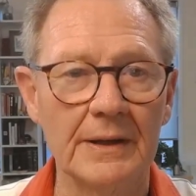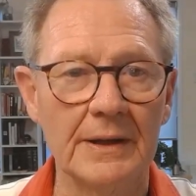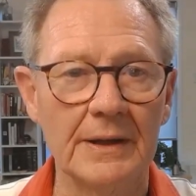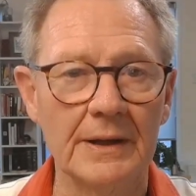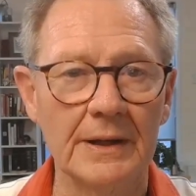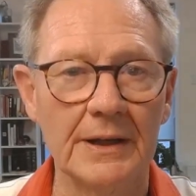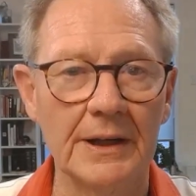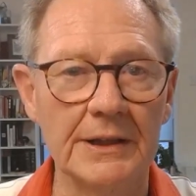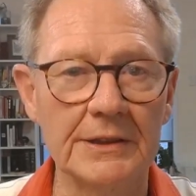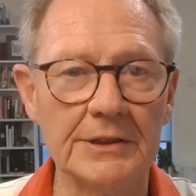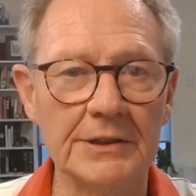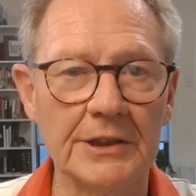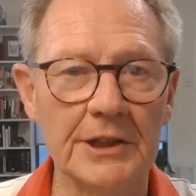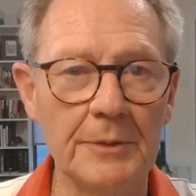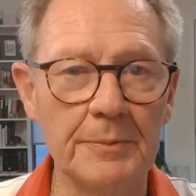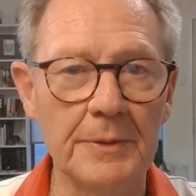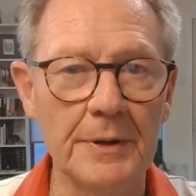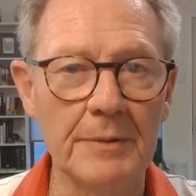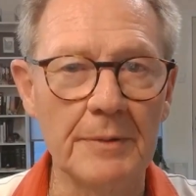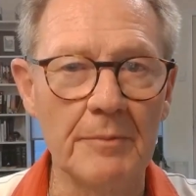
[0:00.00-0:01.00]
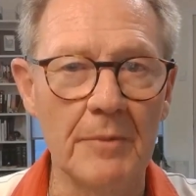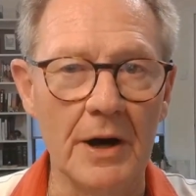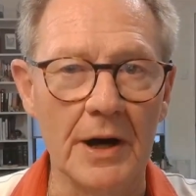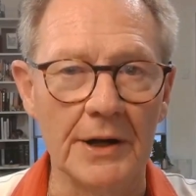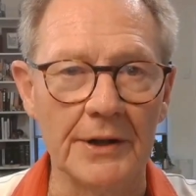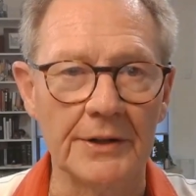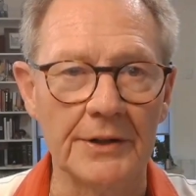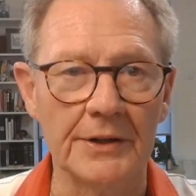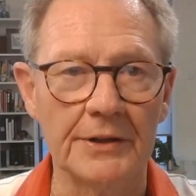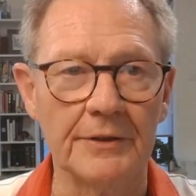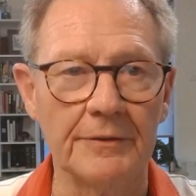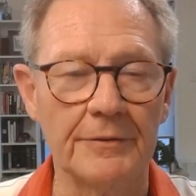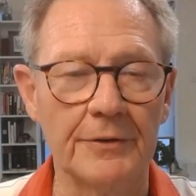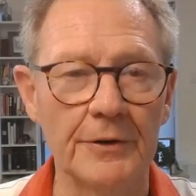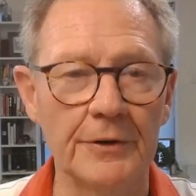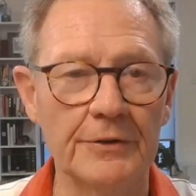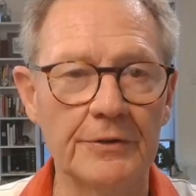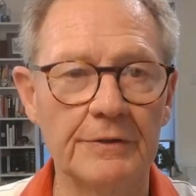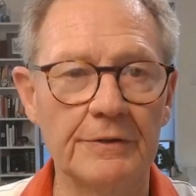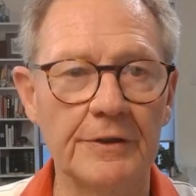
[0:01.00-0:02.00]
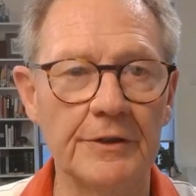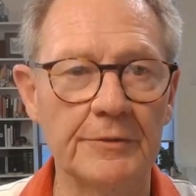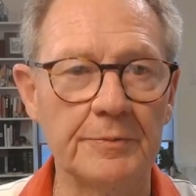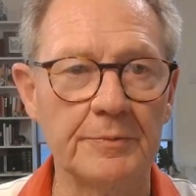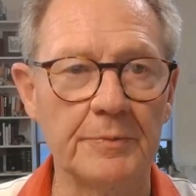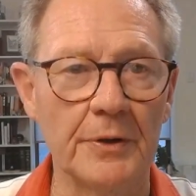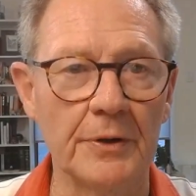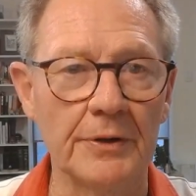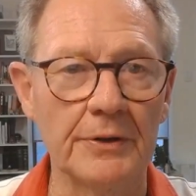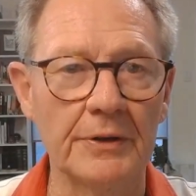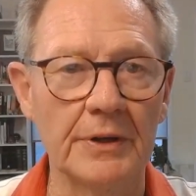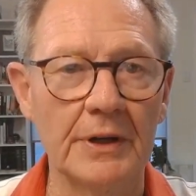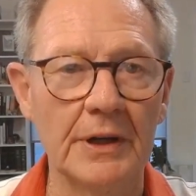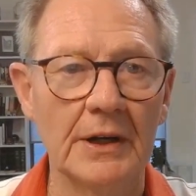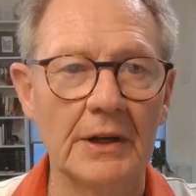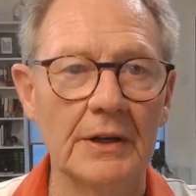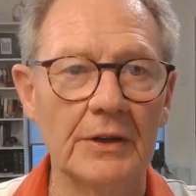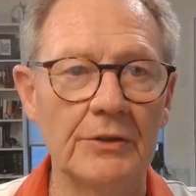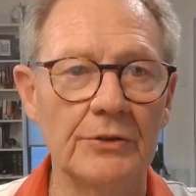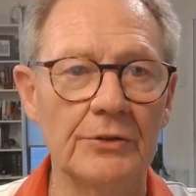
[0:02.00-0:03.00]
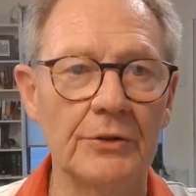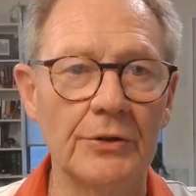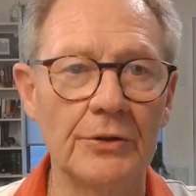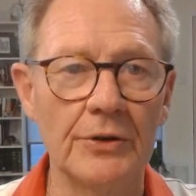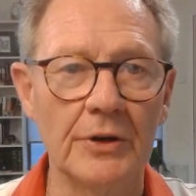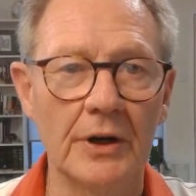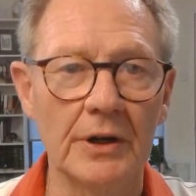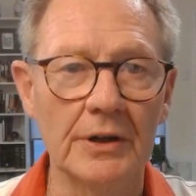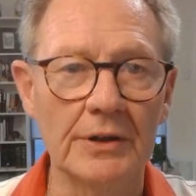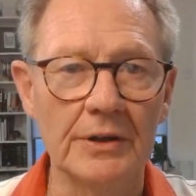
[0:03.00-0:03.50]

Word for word: Let's keep in mind that the fruits of the Spirit do not